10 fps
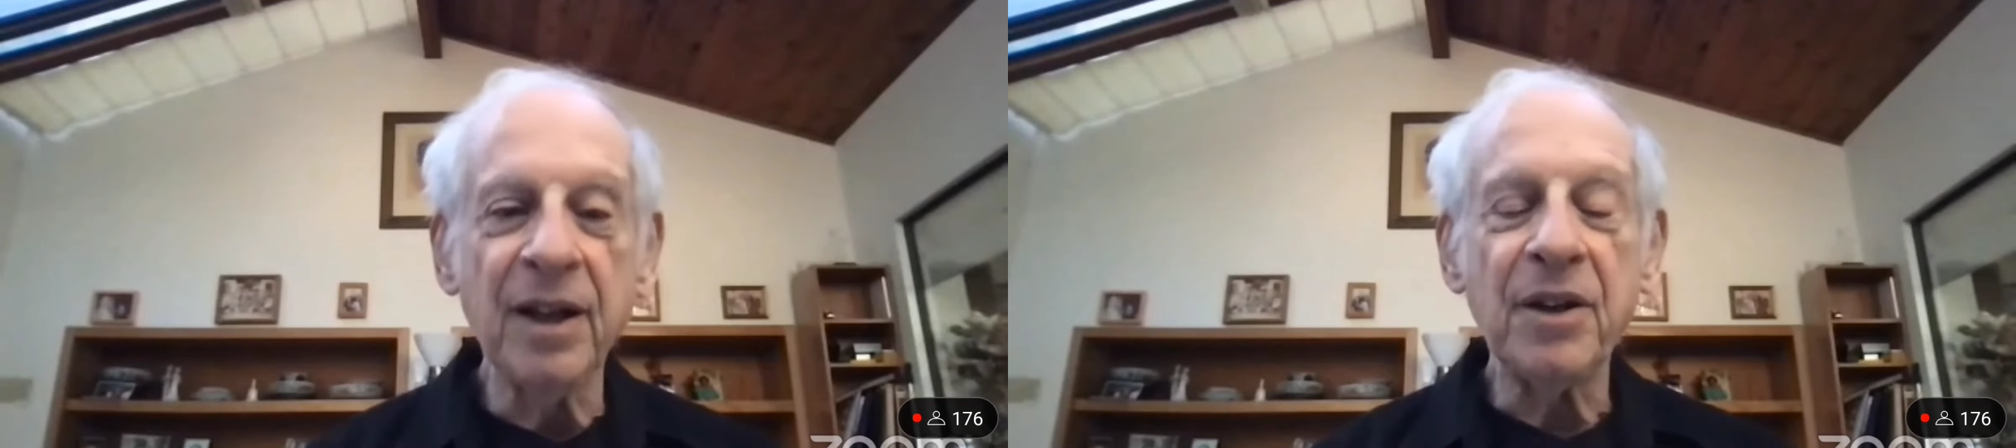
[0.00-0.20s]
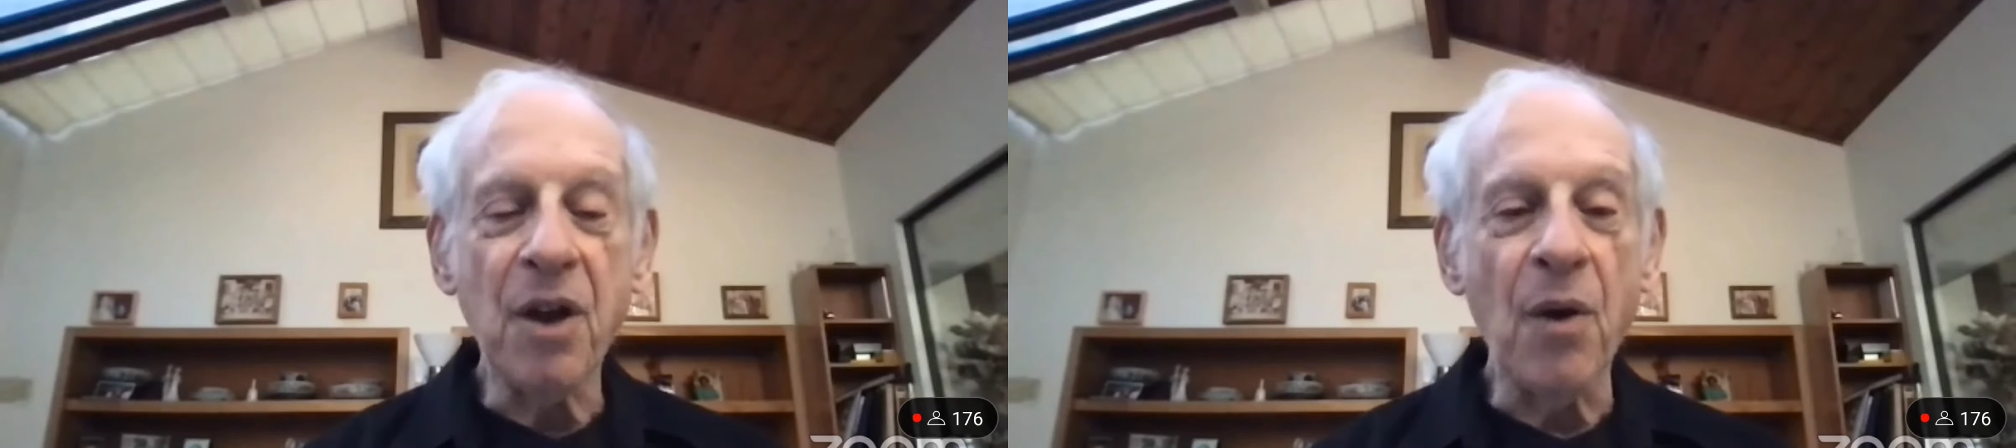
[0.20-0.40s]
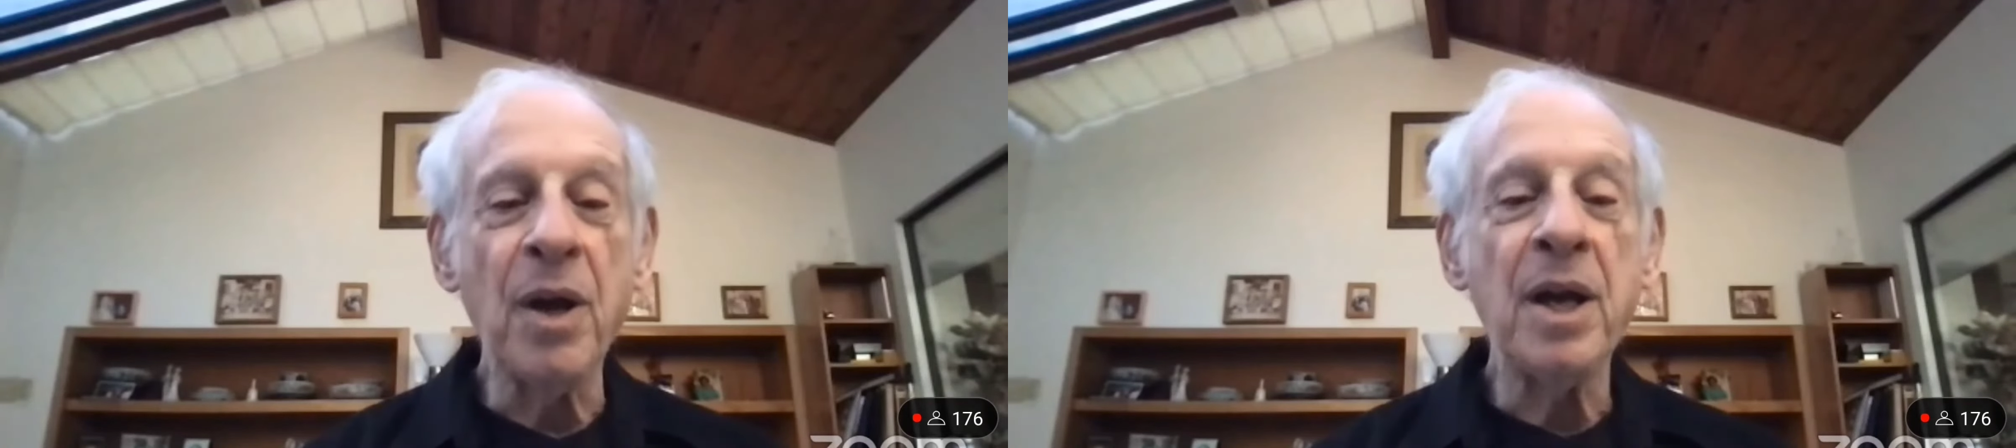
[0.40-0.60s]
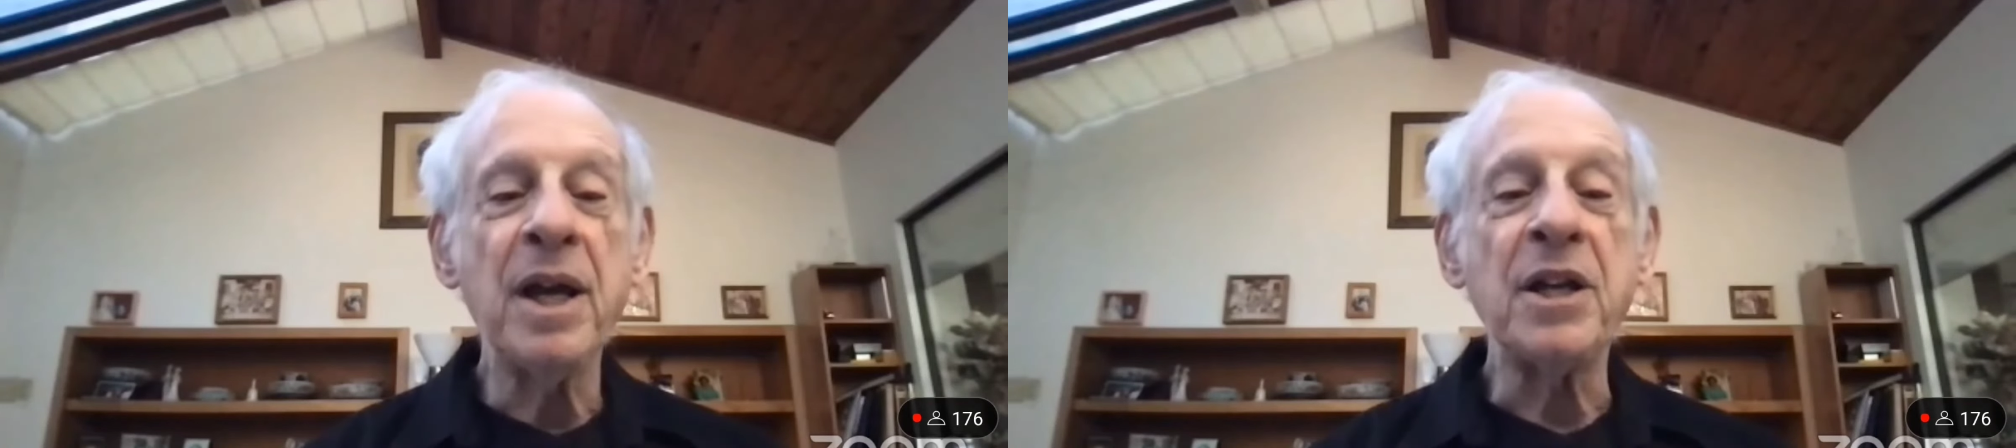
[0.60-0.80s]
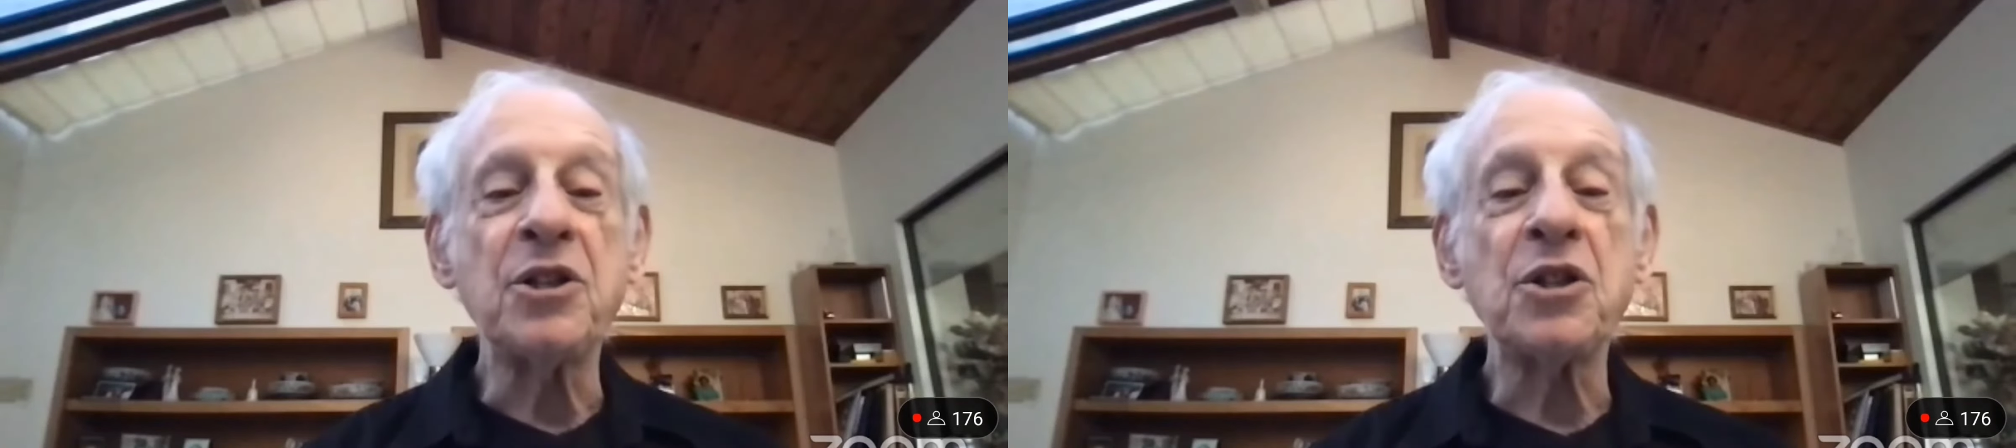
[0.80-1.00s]
No,
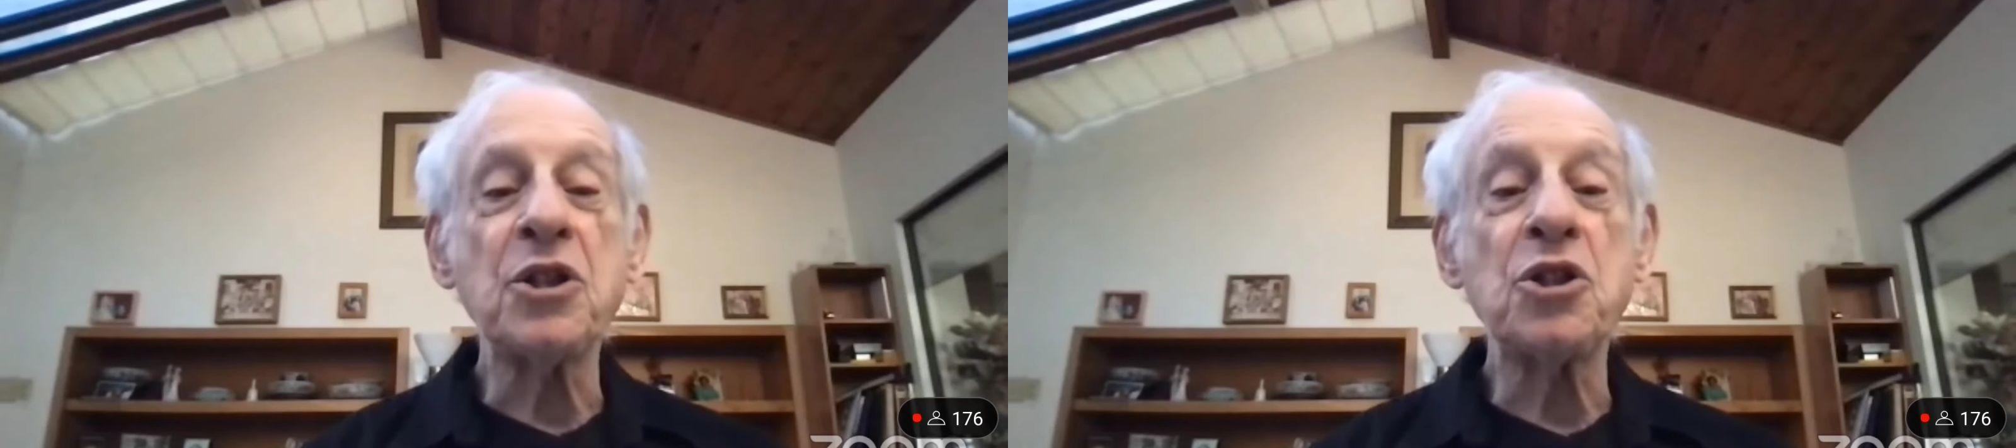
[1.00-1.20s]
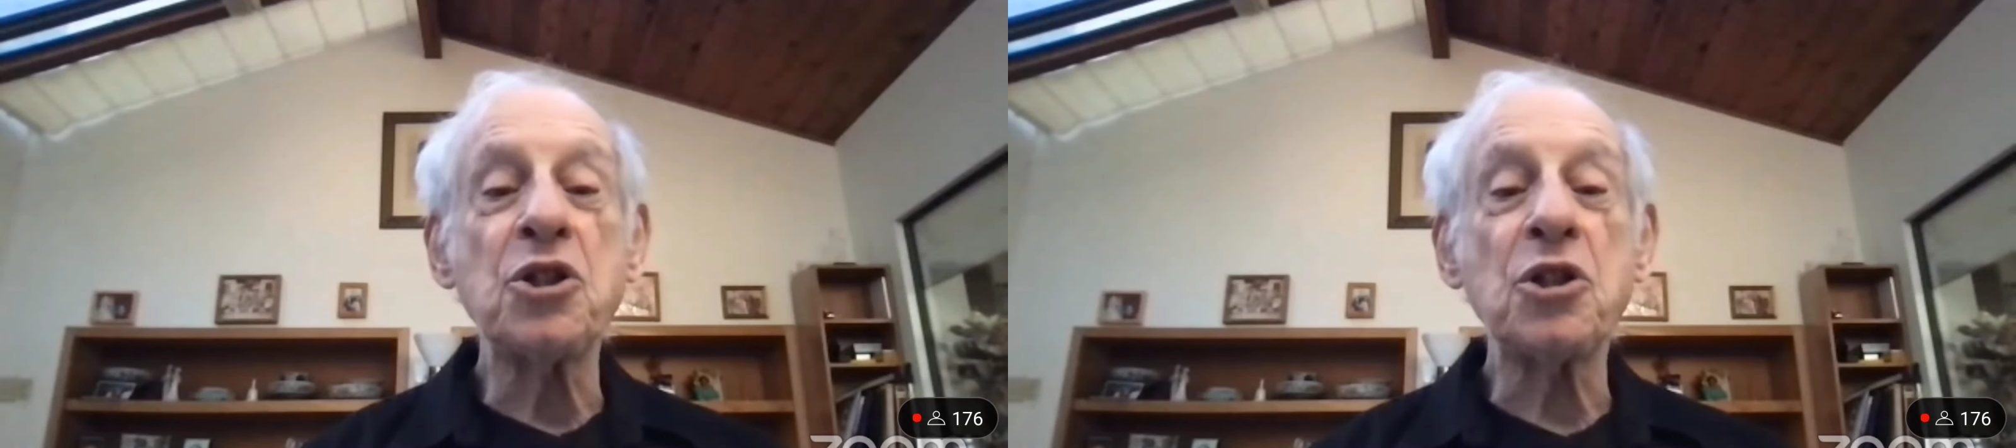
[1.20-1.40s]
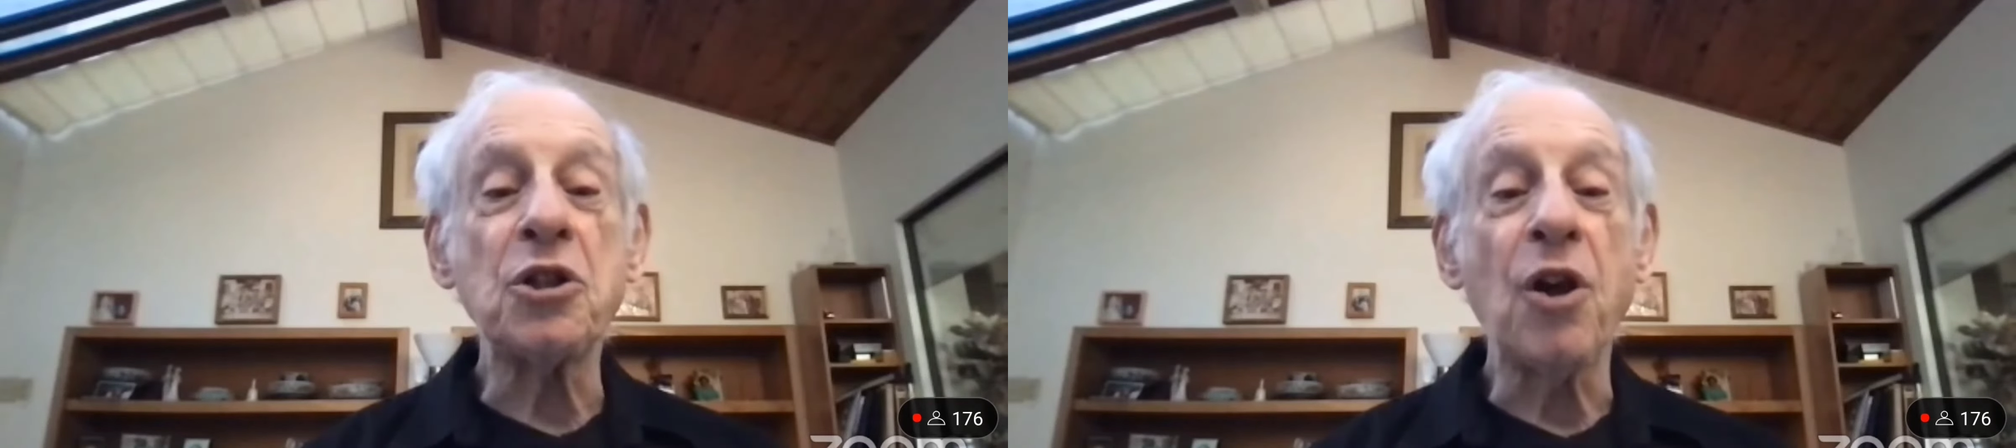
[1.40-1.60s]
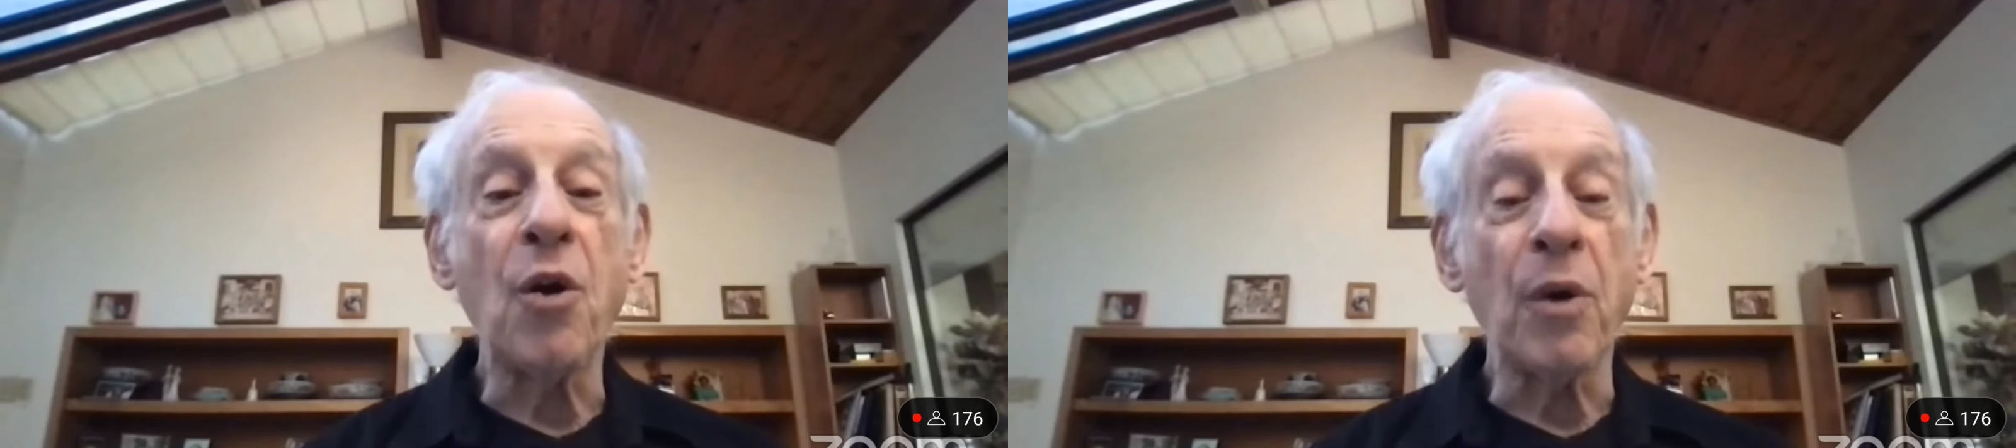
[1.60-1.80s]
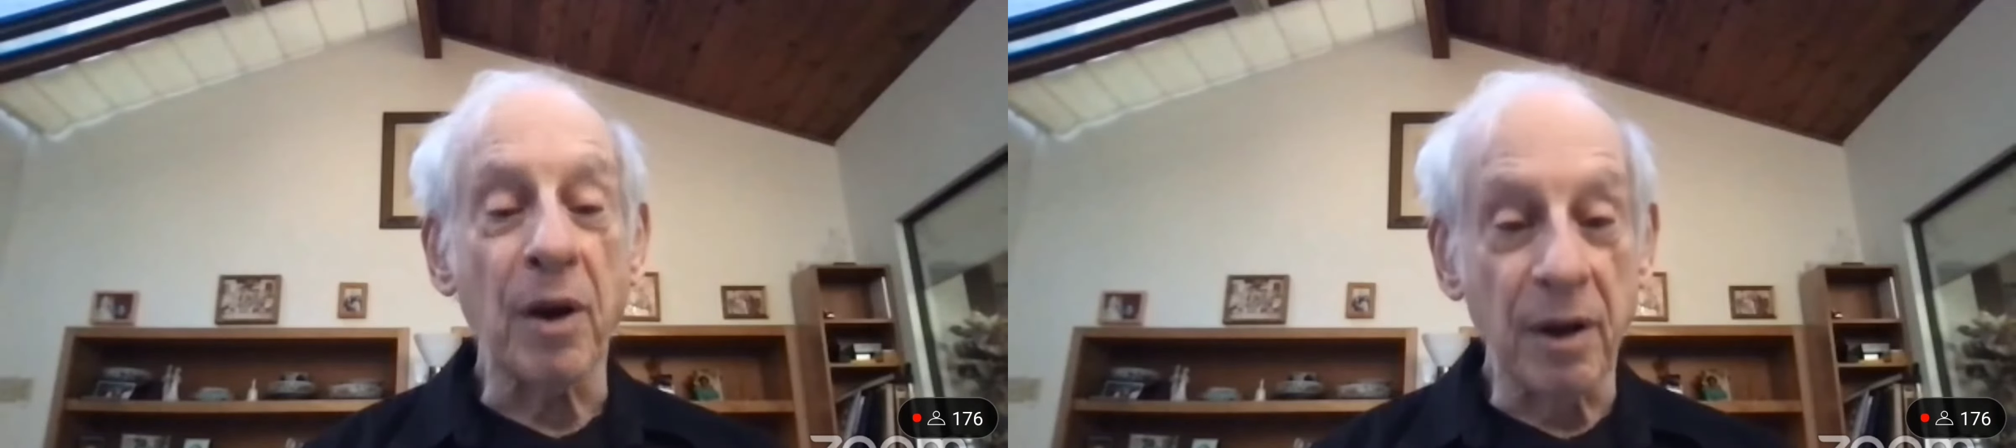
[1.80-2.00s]
it's
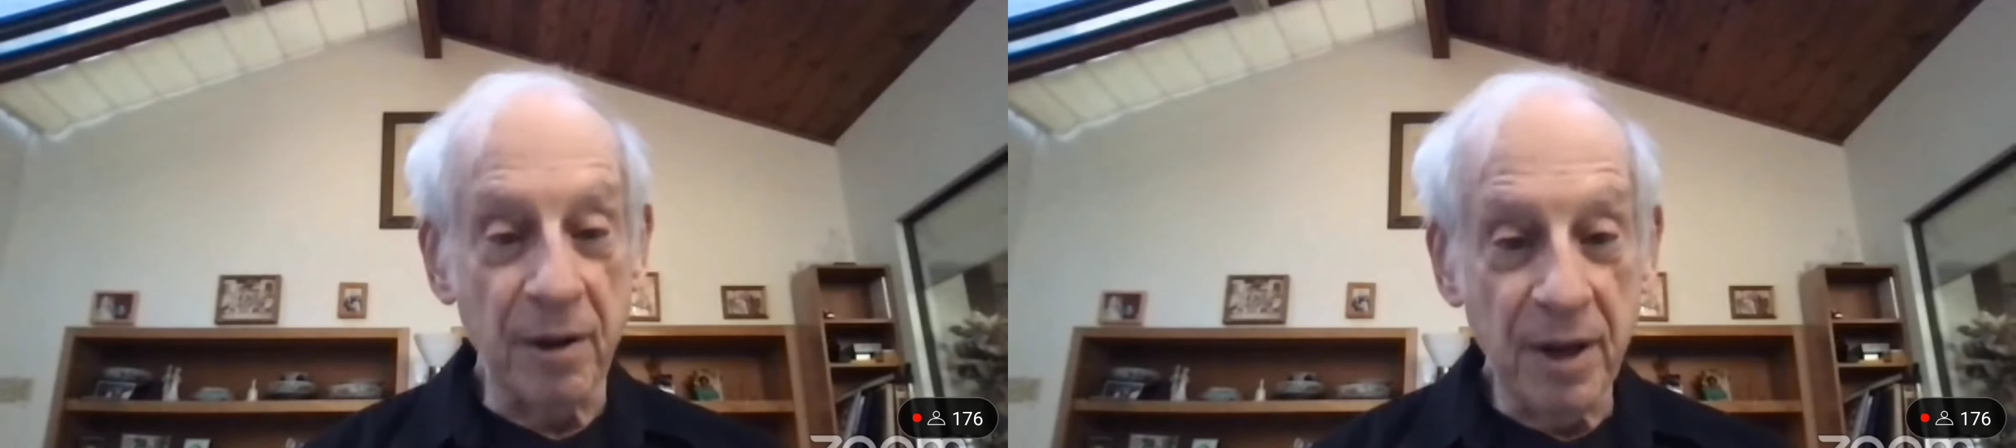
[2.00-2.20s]
slower,